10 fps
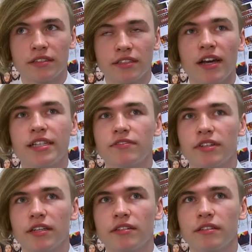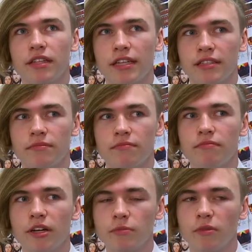The size of it, it's
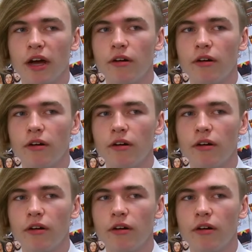much more